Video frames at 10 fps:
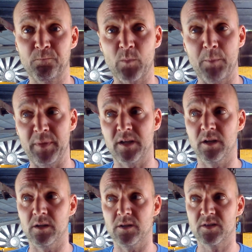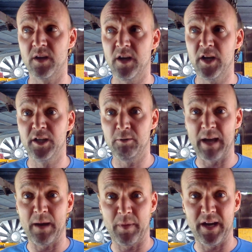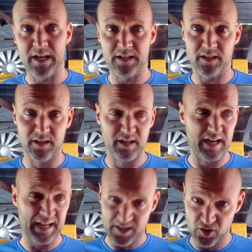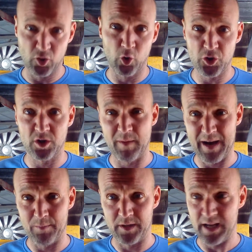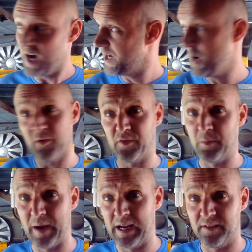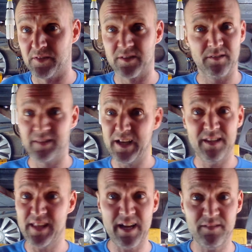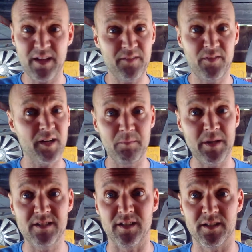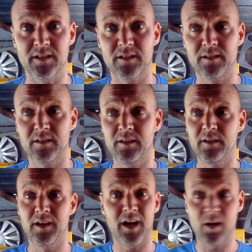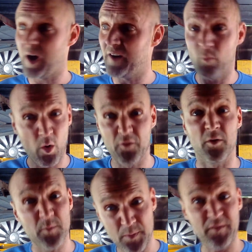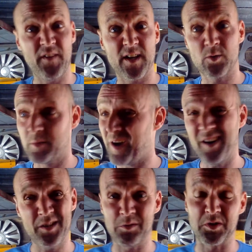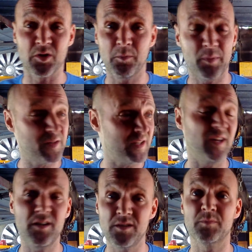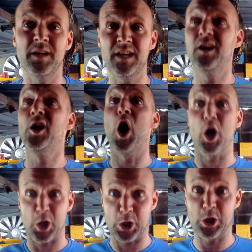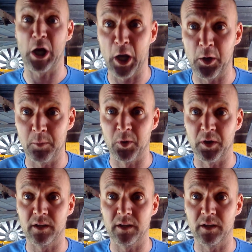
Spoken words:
because you get paid an extortionate amount of money. I know a few bailiffs. They're fucking minted. And one of them, to be fair to him, I do this job because it earns me a shitload of money,